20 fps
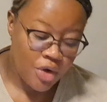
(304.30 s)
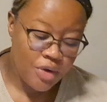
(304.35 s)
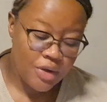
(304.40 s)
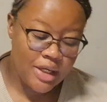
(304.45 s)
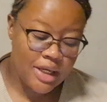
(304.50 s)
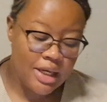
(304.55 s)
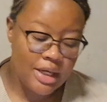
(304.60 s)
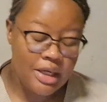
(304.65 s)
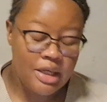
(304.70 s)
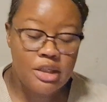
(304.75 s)

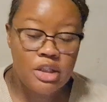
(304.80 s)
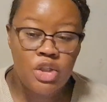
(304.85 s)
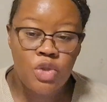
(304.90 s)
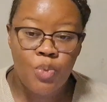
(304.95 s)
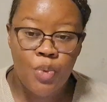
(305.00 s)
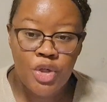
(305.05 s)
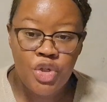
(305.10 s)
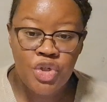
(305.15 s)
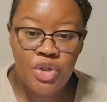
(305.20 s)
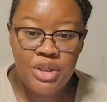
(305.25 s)
Okay, so
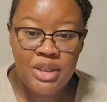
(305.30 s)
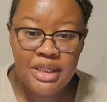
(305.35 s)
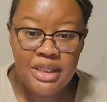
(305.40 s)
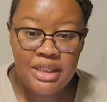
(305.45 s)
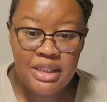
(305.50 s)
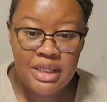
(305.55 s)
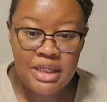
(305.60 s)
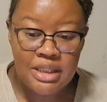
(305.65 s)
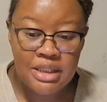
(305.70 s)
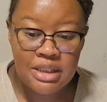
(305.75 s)
what you
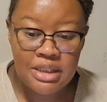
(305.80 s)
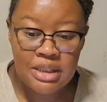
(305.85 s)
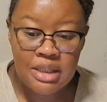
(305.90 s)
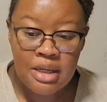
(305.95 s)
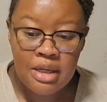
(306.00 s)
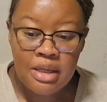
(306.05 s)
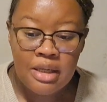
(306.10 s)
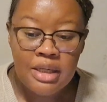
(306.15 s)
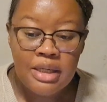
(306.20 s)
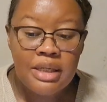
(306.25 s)
need is
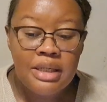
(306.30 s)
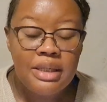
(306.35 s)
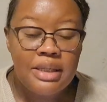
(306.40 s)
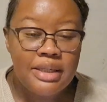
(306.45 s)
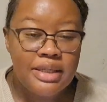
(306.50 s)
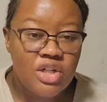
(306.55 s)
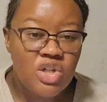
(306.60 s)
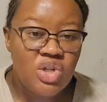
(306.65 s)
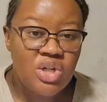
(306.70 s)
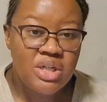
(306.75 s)

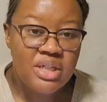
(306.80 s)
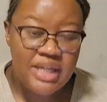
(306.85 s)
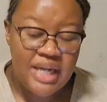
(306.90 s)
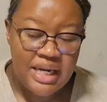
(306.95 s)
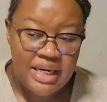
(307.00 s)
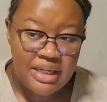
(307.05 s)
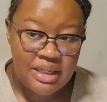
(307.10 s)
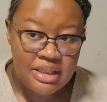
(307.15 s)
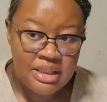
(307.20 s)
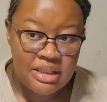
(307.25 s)
little
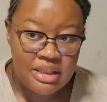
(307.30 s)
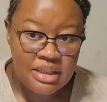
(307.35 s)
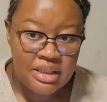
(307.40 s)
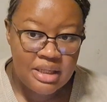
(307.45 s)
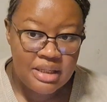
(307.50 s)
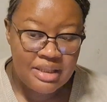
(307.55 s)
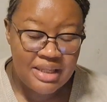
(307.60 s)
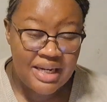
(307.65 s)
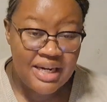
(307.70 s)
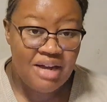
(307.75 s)
containers
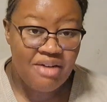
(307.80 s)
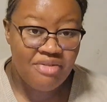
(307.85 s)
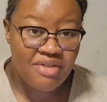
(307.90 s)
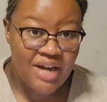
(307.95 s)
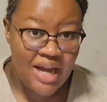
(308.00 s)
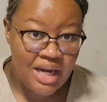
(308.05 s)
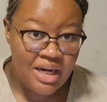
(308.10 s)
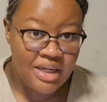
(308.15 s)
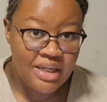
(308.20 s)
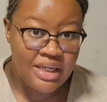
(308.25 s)
that have
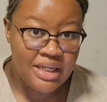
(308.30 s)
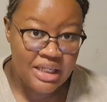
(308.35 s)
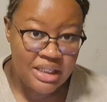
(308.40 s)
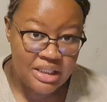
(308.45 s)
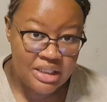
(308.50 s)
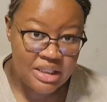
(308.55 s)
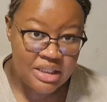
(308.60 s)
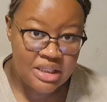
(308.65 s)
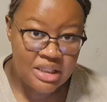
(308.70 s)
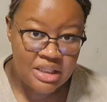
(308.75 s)
colored
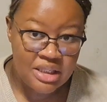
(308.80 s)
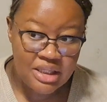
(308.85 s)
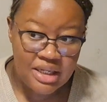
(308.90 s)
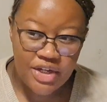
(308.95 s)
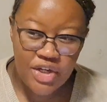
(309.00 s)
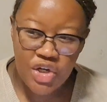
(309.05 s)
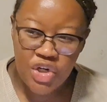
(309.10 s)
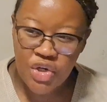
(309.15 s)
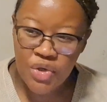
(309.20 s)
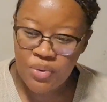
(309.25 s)
lids,
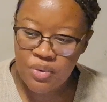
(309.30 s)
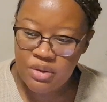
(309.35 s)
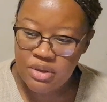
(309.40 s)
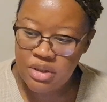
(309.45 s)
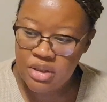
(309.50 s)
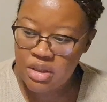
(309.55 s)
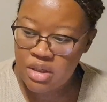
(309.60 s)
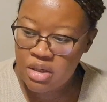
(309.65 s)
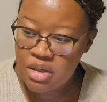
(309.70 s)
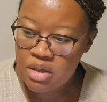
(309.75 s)
like you know
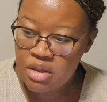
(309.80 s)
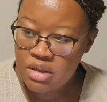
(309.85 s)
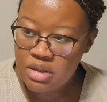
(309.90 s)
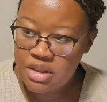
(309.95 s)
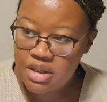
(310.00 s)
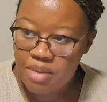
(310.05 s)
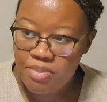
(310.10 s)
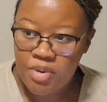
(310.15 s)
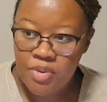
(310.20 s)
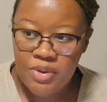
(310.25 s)
those
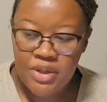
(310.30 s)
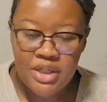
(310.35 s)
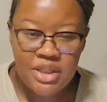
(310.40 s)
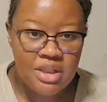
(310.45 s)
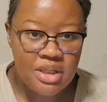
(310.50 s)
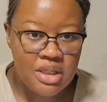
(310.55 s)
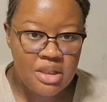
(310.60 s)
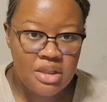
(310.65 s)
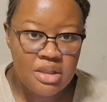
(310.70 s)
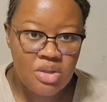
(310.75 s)
Tupperware
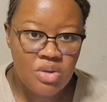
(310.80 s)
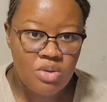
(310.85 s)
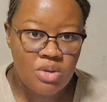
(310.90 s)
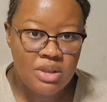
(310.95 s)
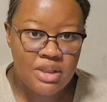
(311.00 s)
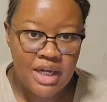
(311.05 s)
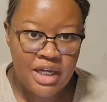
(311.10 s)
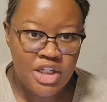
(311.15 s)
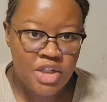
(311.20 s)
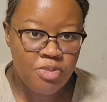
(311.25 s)
sets or
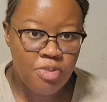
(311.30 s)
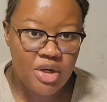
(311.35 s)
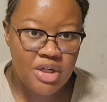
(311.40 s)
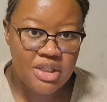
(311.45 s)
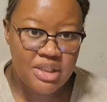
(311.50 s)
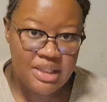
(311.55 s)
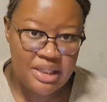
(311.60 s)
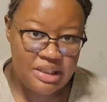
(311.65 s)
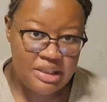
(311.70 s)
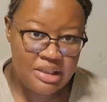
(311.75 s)
those lunchbox
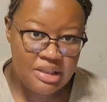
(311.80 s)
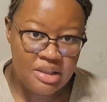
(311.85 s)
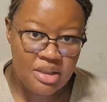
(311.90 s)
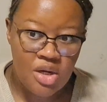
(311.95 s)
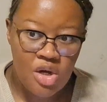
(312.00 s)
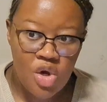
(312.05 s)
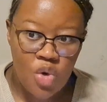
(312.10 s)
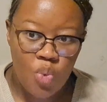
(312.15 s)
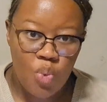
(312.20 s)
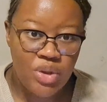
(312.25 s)
sets
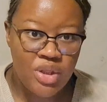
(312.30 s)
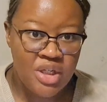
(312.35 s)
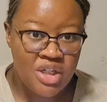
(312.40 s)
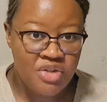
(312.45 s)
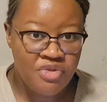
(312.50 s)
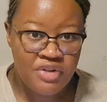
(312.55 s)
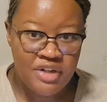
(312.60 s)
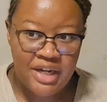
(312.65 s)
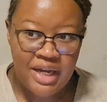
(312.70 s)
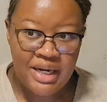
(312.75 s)
with the
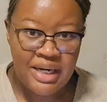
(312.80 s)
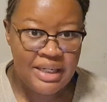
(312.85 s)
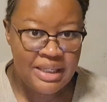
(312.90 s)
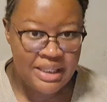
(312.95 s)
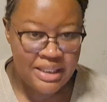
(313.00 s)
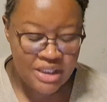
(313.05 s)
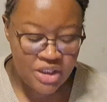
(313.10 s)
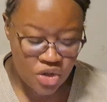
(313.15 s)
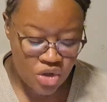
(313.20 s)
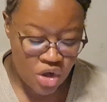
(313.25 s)
different colored
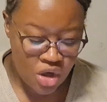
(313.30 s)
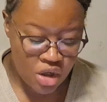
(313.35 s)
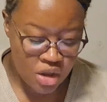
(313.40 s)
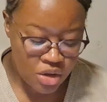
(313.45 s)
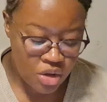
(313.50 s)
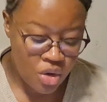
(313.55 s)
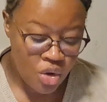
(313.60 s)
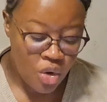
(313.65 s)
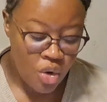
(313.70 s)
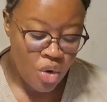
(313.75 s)
lids
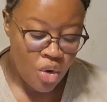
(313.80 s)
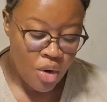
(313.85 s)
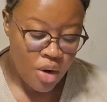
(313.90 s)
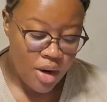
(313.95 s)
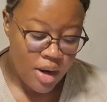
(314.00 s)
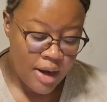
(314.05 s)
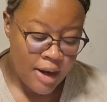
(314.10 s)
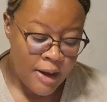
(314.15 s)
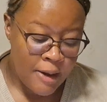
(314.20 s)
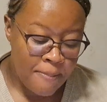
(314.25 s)
on,
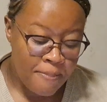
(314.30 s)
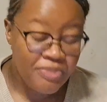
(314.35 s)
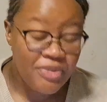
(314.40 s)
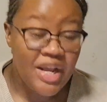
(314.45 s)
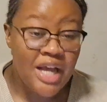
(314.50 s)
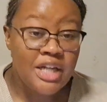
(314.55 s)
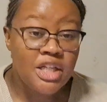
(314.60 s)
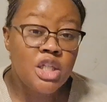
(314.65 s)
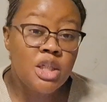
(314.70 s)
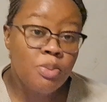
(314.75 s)
and
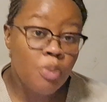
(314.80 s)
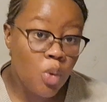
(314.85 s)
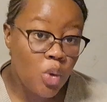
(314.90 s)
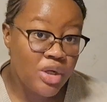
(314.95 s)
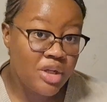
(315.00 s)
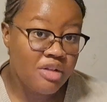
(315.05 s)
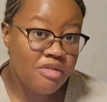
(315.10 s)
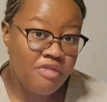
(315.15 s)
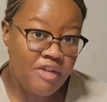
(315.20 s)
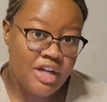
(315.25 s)
small
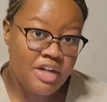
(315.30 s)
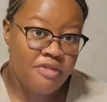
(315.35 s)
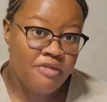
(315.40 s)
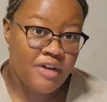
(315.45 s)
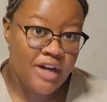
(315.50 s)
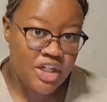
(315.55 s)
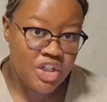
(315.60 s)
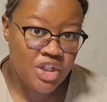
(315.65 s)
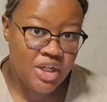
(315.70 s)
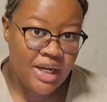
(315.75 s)
little
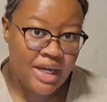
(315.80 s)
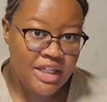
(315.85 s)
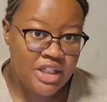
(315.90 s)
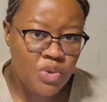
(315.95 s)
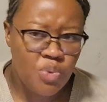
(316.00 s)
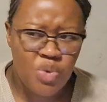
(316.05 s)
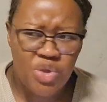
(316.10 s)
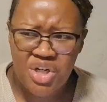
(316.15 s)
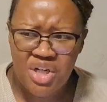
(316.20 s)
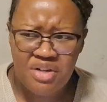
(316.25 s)

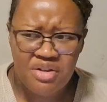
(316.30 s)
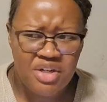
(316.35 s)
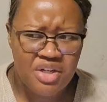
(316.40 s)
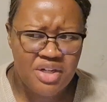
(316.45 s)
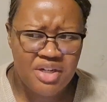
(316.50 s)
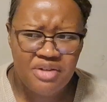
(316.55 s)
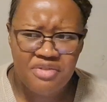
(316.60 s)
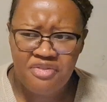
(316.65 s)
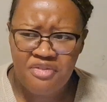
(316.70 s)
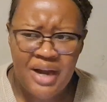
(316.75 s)
flashlights which you can
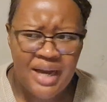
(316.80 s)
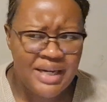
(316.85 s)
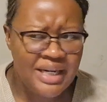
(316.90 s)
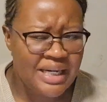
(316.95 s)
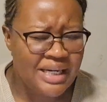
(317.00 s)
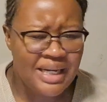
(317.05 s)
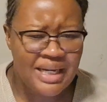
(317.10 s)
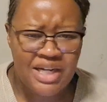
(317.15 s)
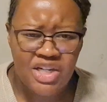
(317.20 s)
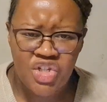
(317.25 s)
find
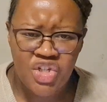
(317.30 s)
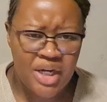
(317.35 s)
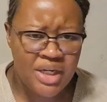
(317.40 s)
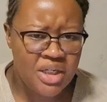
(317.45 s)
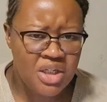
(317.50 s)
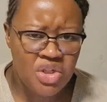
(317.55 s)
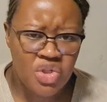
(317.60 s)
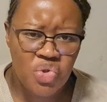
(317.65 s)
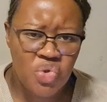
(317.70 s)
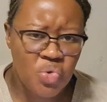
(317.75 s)
at like a
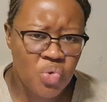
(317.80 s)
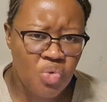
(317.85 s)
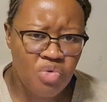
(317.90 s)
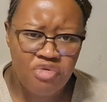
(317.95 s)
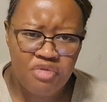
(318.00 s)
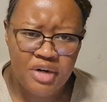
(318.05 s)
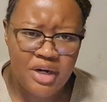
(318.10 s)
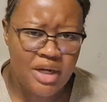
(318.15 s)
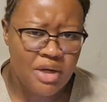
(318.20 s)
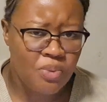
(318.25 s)
Chinese store
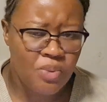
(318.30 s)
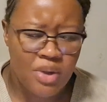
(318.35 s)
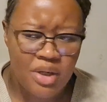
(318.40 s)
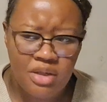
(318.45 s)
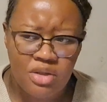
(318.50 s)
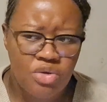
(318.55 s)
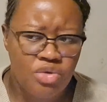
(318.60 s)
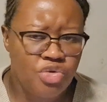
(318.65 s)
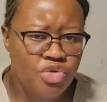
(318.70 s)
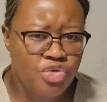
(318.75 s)
for like
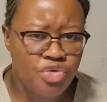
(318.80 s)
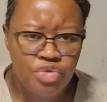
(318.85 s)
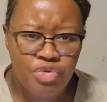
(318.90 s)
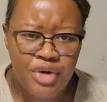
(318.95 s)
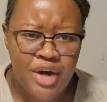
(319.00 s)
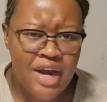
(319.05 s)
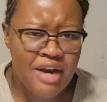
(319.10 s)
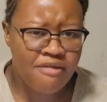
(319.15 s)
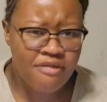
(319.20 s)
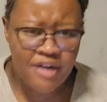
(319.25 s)
what, 2
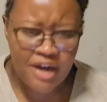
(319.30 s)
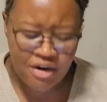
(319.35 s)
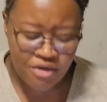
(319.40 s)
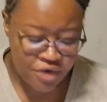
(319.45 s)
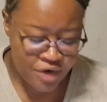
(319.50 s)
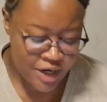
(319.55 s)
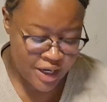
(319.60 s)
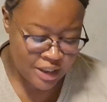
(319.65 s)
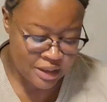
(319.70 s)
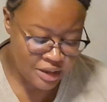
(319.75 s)
rand, 5
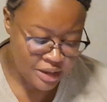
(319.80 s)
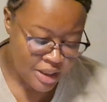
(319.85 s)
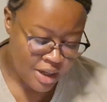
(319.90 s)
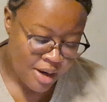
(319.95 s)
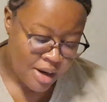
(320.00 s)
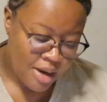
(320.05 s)
rand.